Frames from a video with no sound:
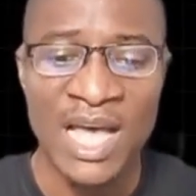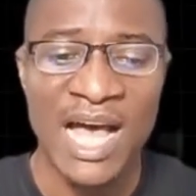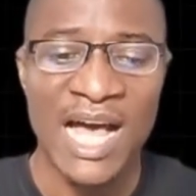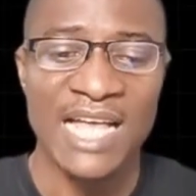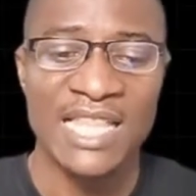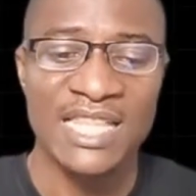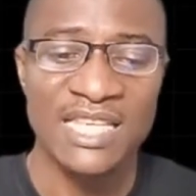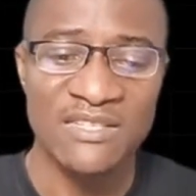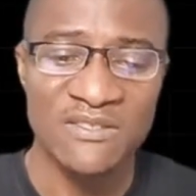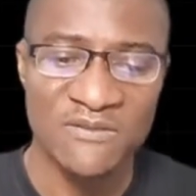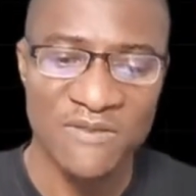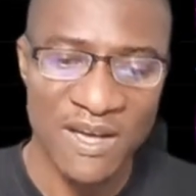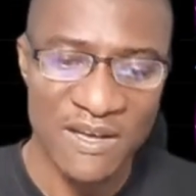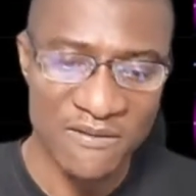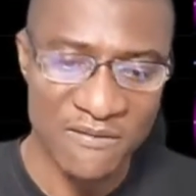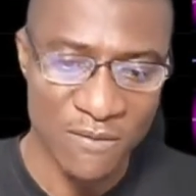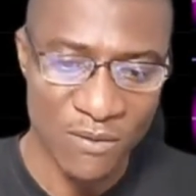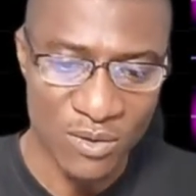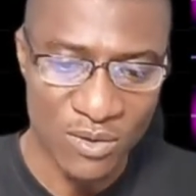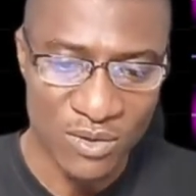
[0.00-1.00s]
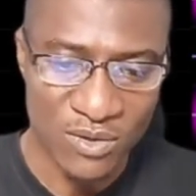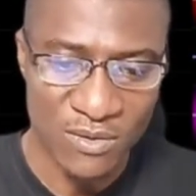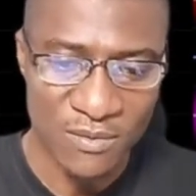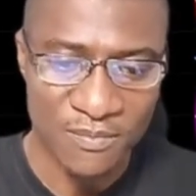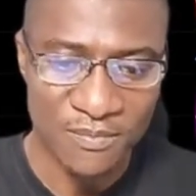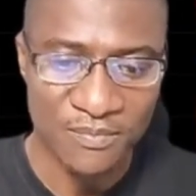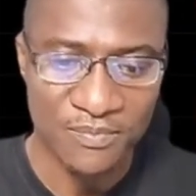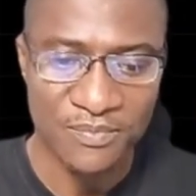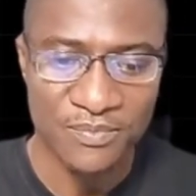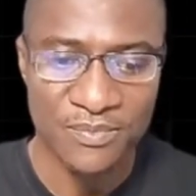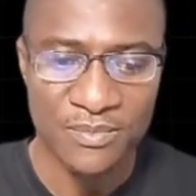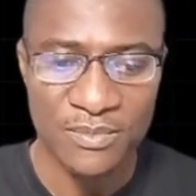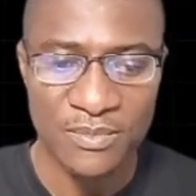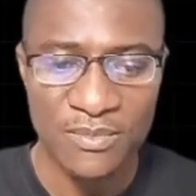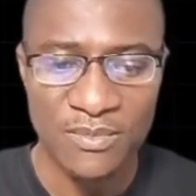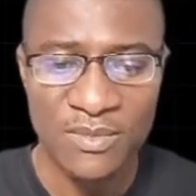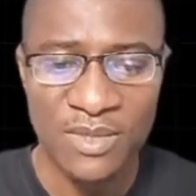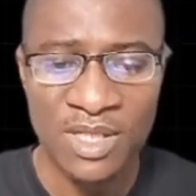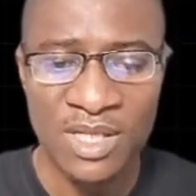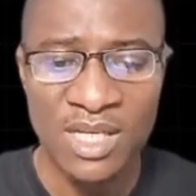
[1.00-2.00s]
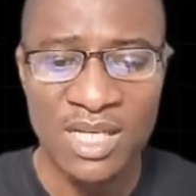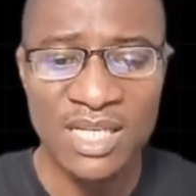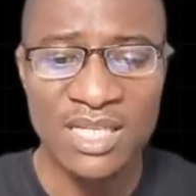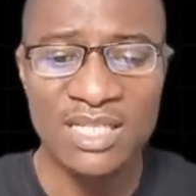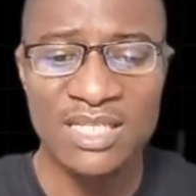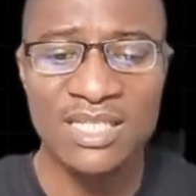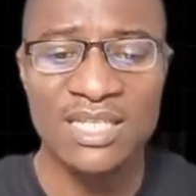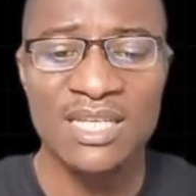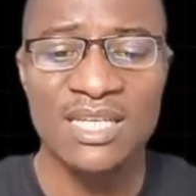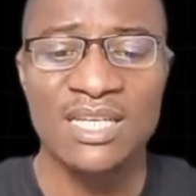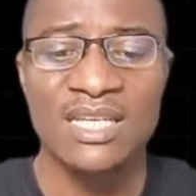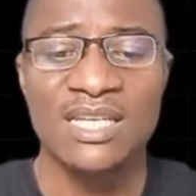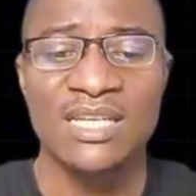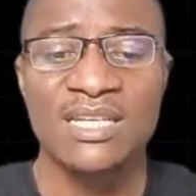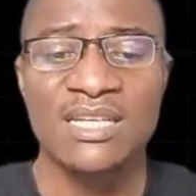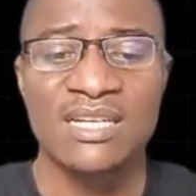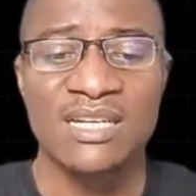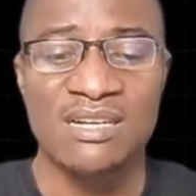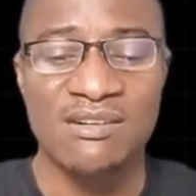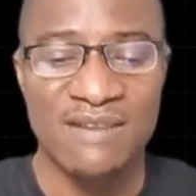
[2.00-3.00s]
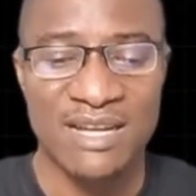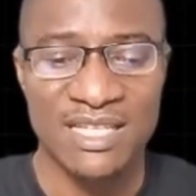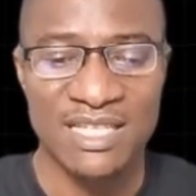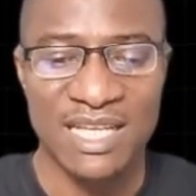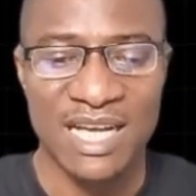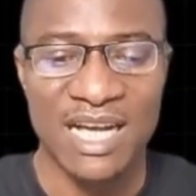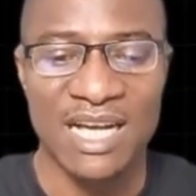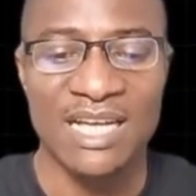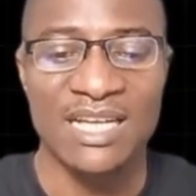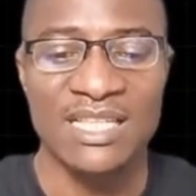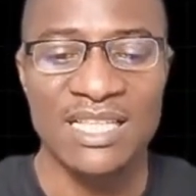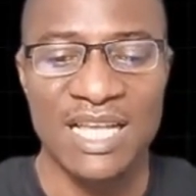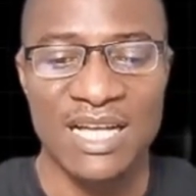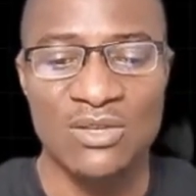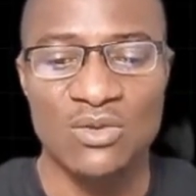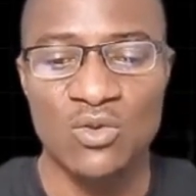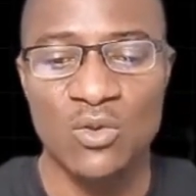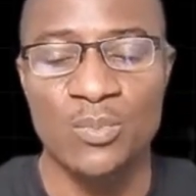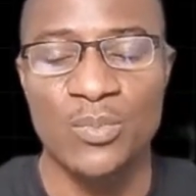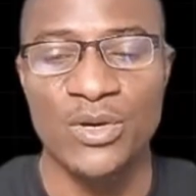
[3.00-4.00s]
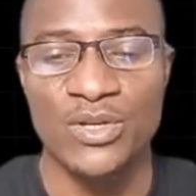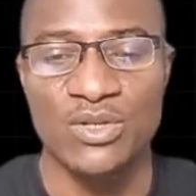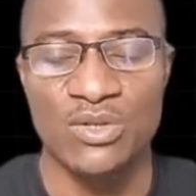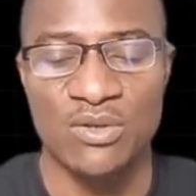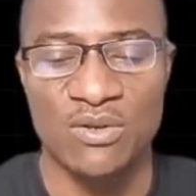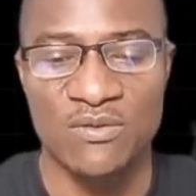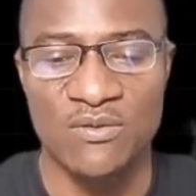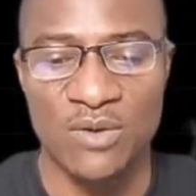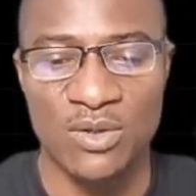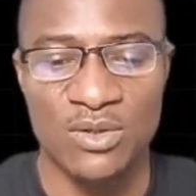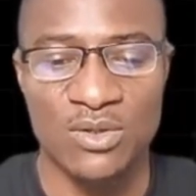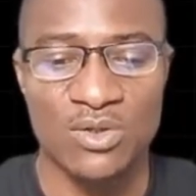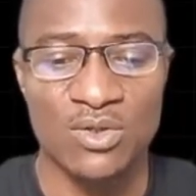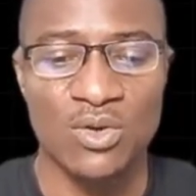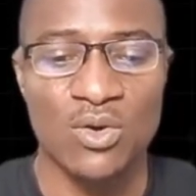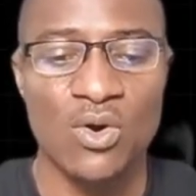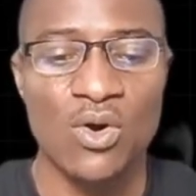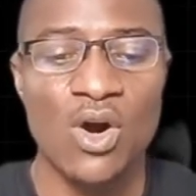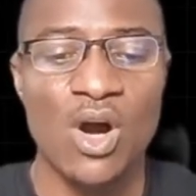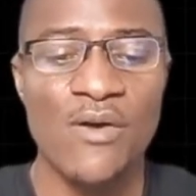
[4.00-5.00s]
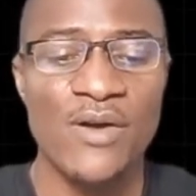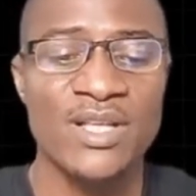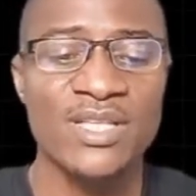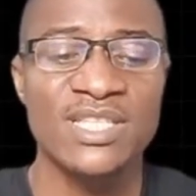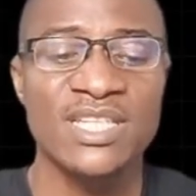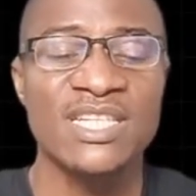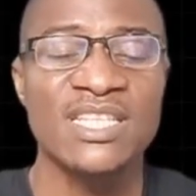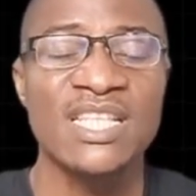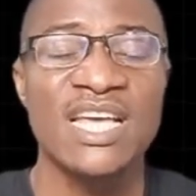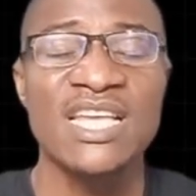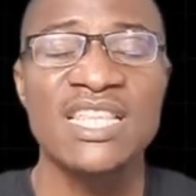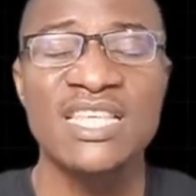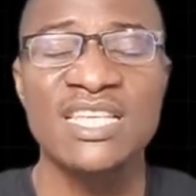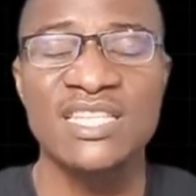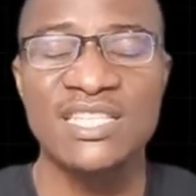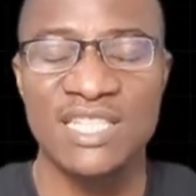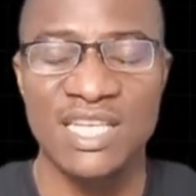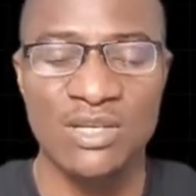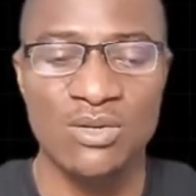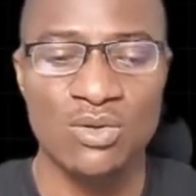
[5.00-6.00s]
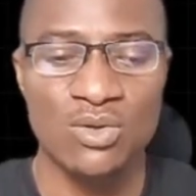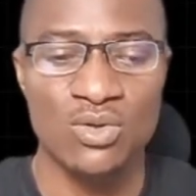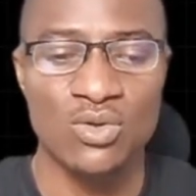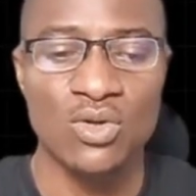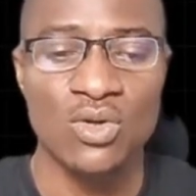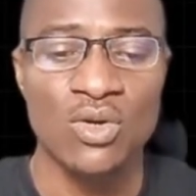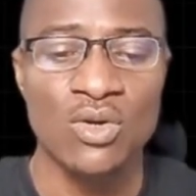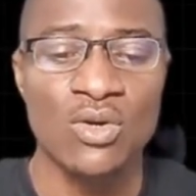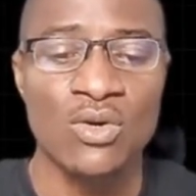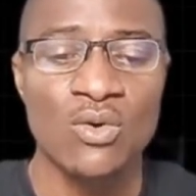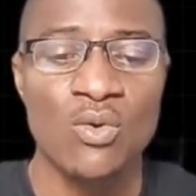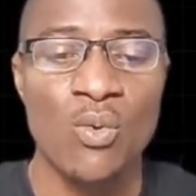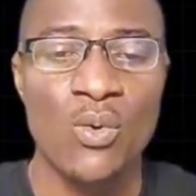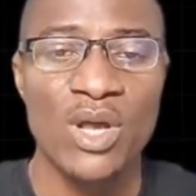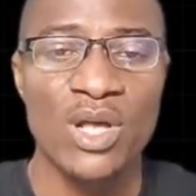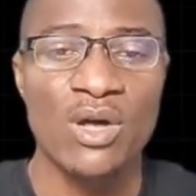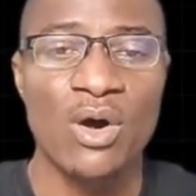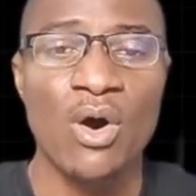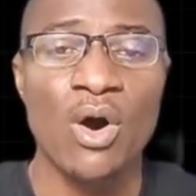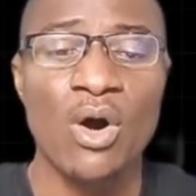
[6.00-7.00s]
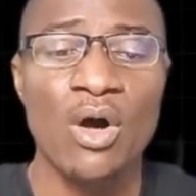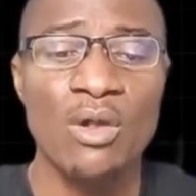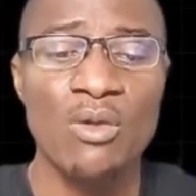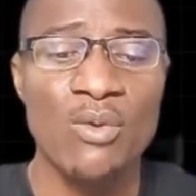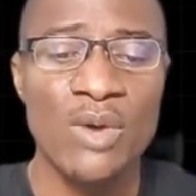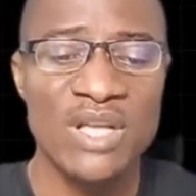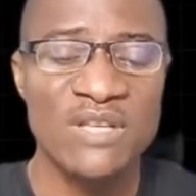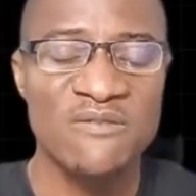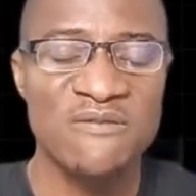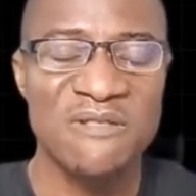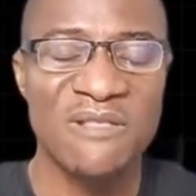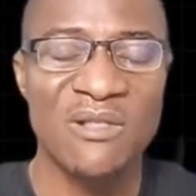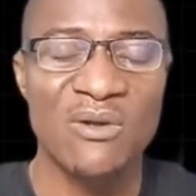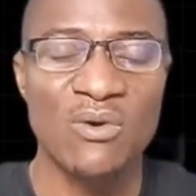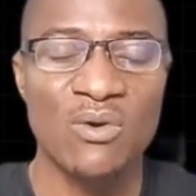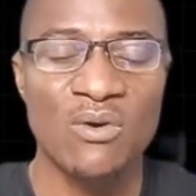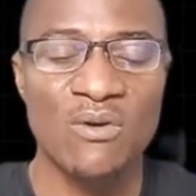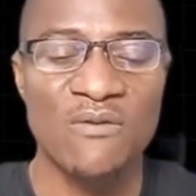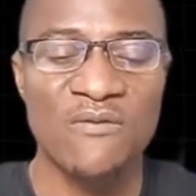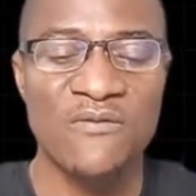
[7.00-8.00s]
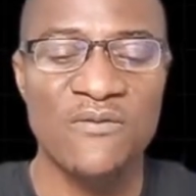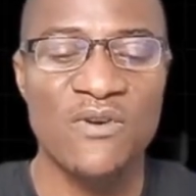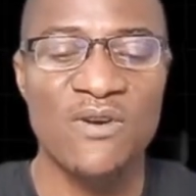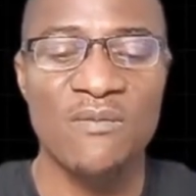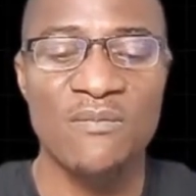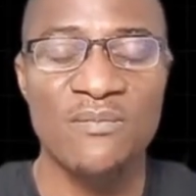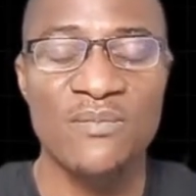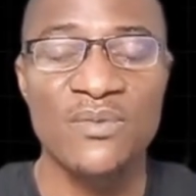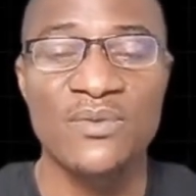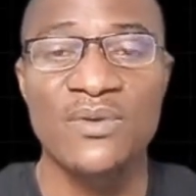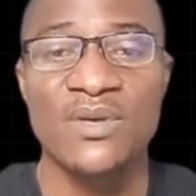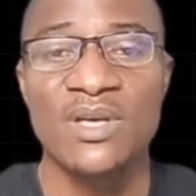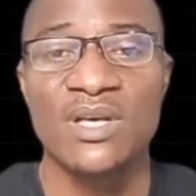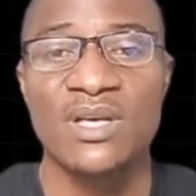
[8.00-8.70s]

And this 5 volts is greater than 2.0 volts. So current in any circuit will always flow from